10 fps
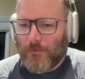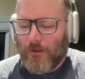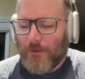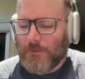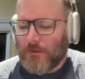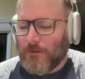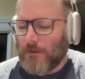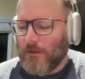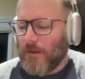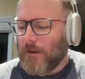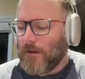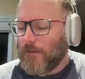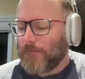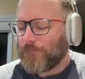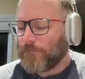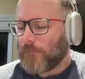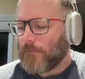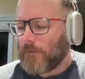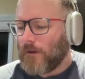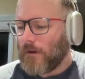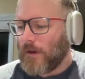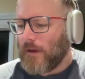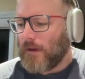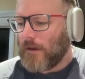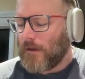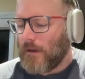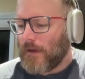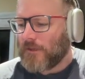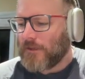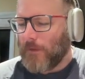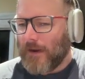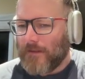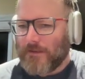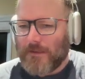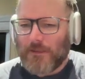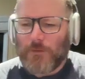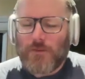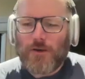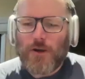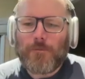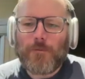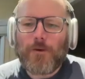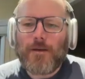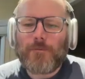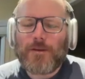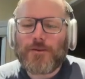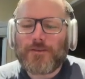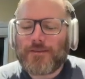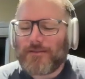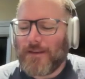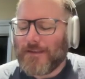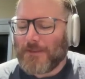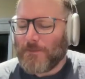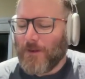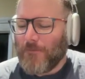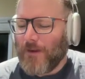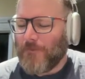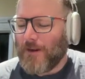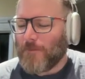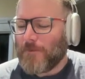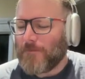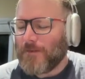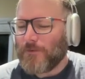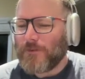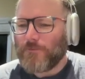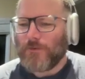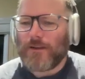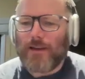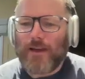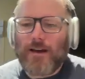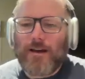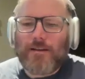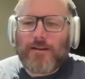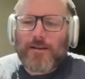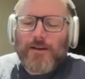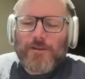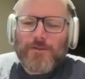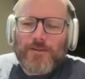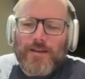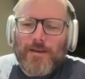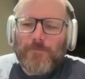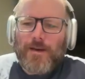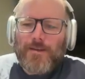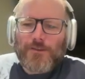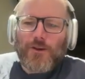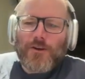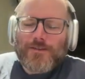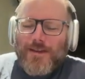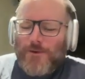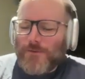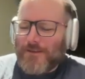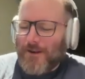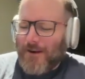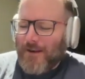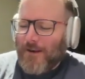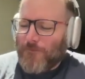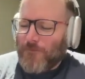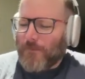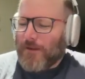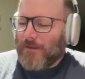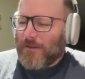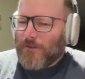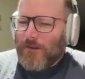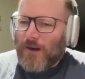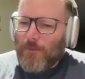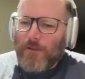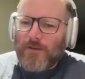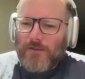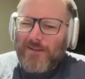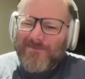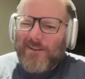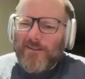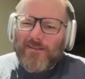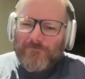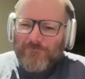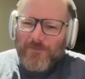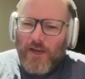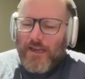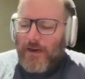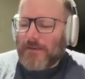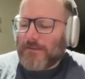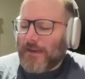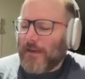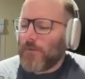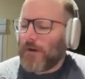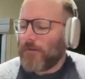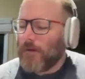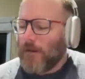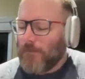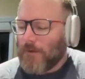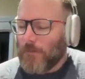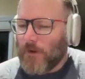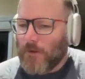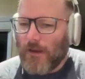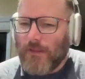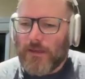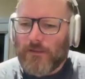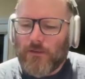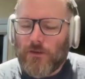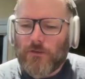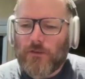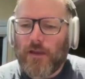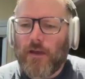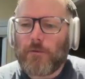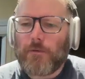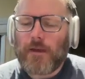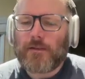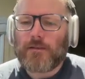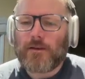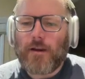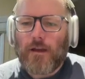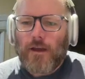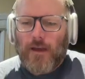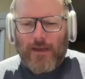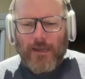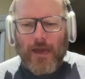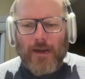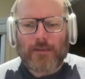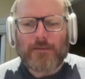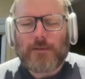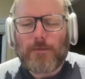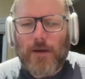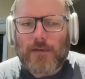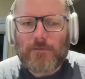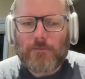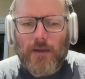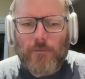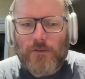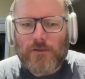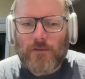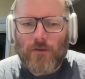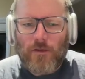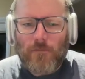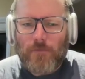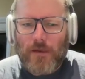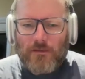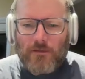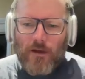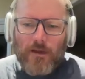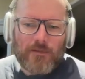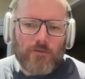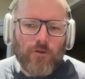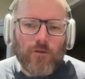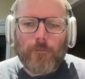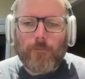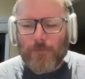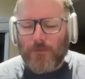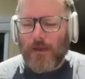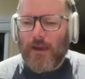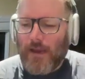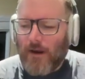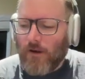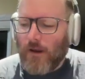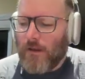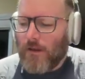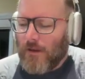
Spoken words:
Oh, absolutely. I actually went into this with an open mind because, as it's my favorite album, it was really hard to think about songs that I was going to cut from it. There were a couple I was like, no, I can understand why people don't like these songs on the album. And so, again, had to listen to Master Plan, which is a lot of the B-sides from that era.